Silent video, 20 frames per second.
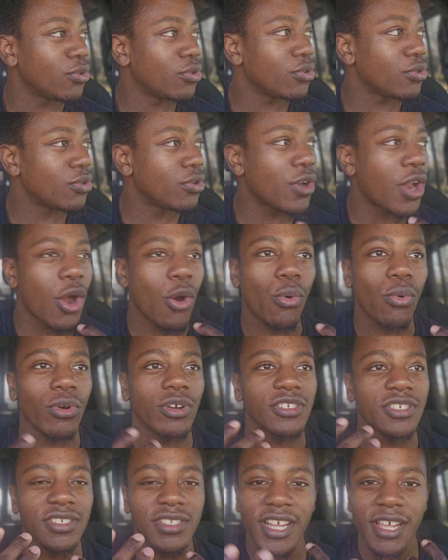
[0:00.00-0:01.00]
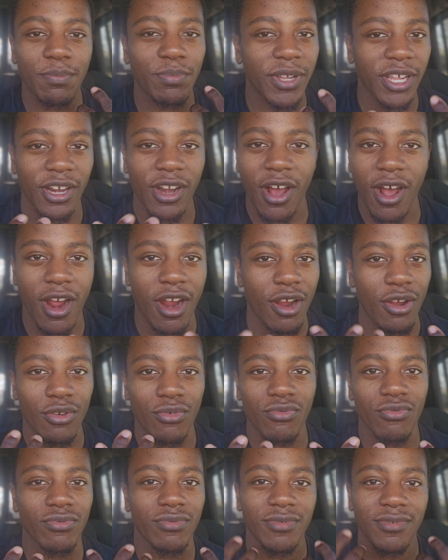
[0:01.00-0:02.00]
we're steeped in our
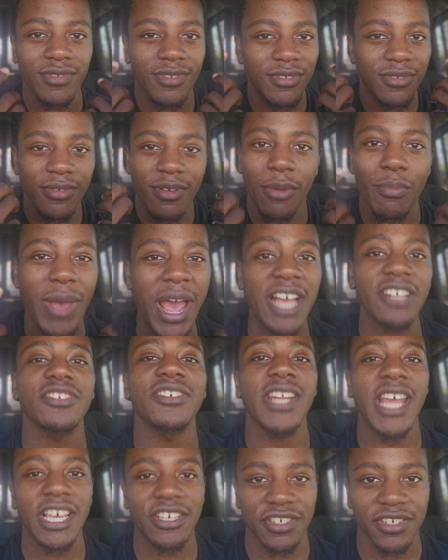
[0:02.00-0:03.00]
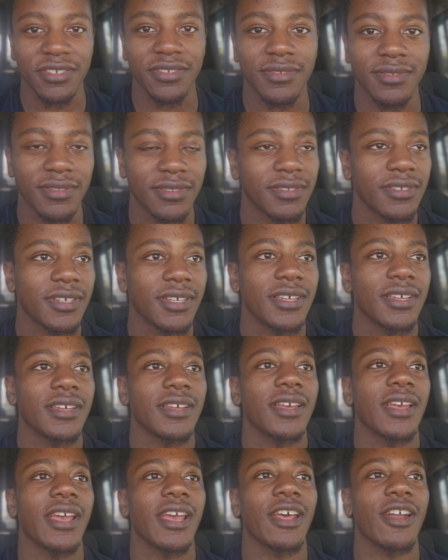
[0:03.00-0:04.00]
imagination.
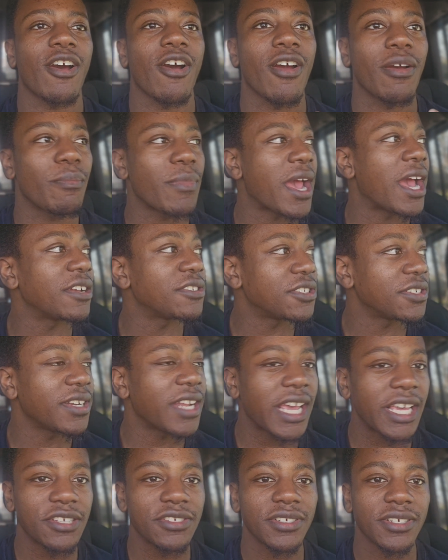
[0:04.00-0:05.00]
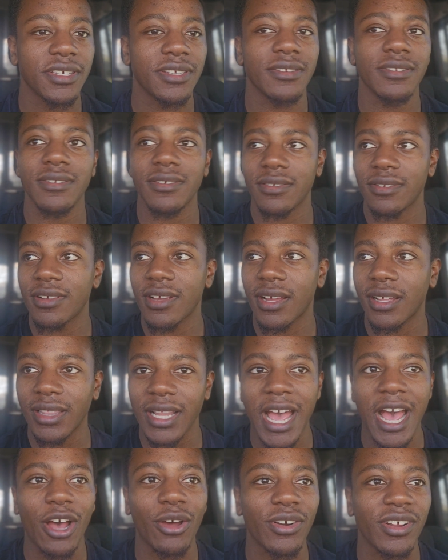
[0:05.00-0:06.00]
And our imagination
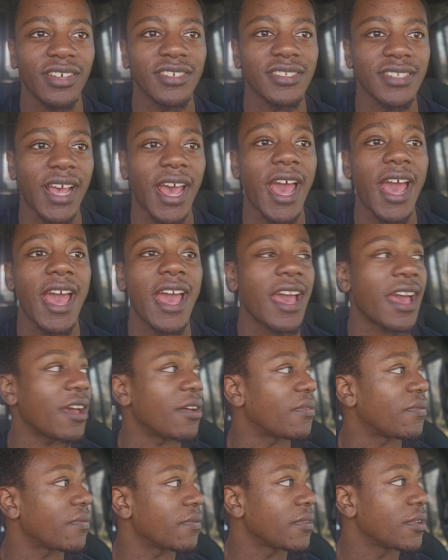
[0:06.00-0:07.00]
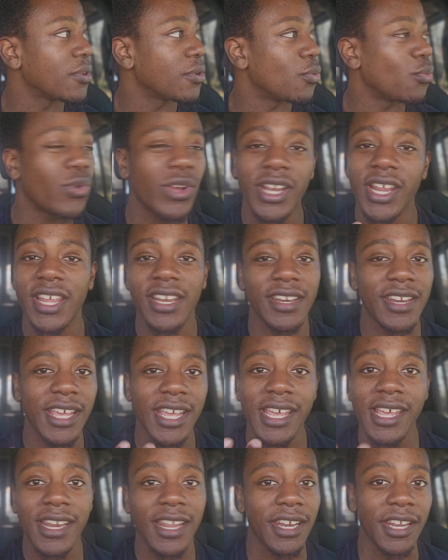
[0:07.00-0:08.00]
allowed us to have, we didn't
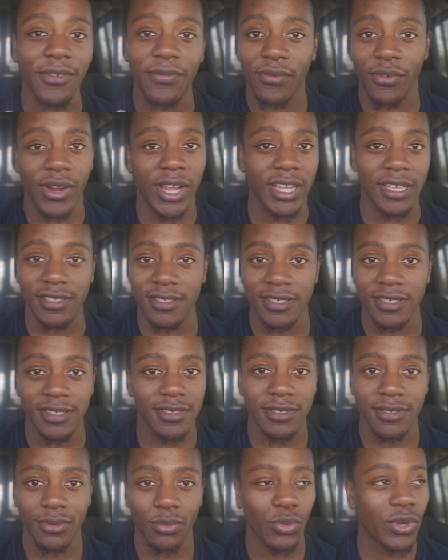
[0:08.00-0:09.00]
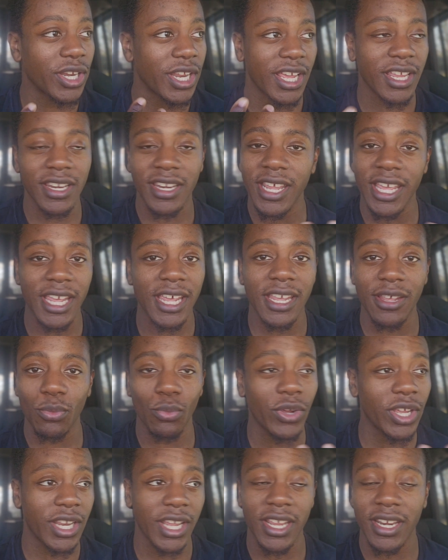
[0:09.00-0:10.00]
need any friends. We didn't
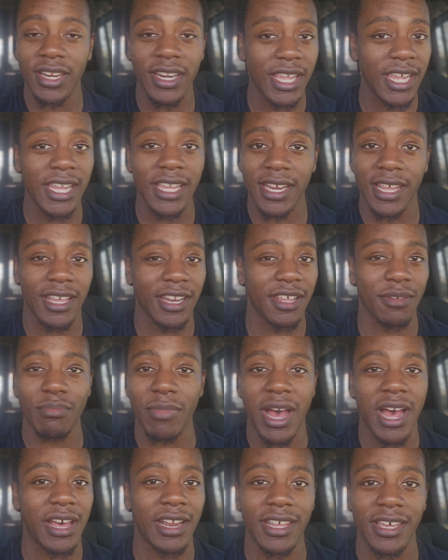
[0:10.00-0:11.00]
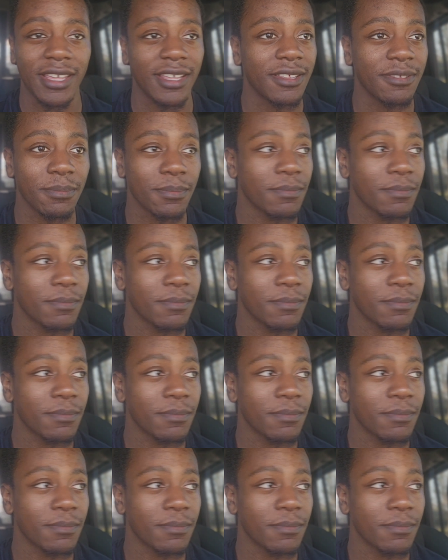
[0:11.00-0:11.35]
need anybody